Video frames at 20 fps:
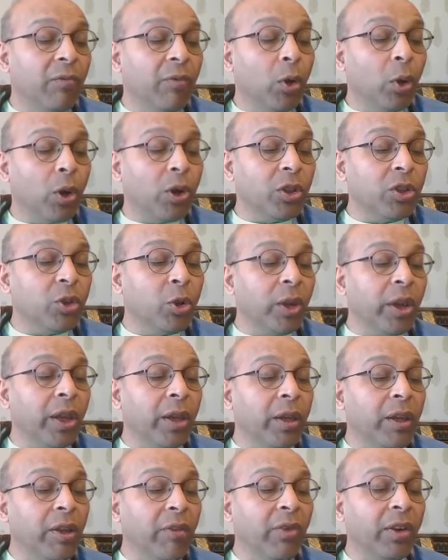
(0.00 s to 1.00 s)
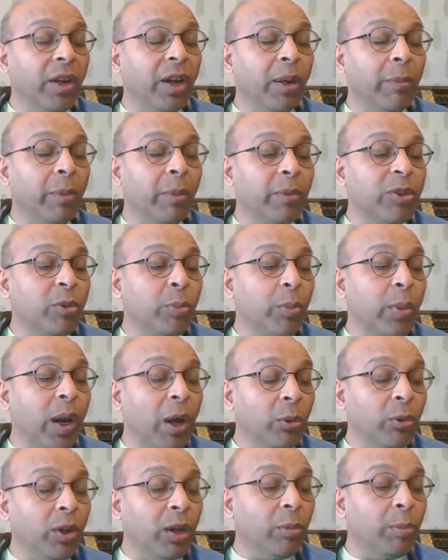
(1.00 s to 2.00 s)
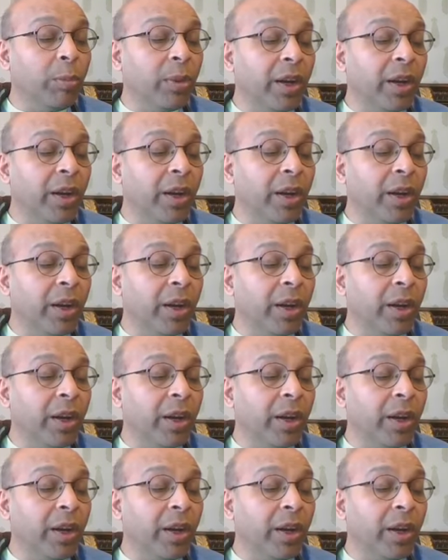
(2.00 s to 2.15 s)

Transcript: we also get different type of sprouted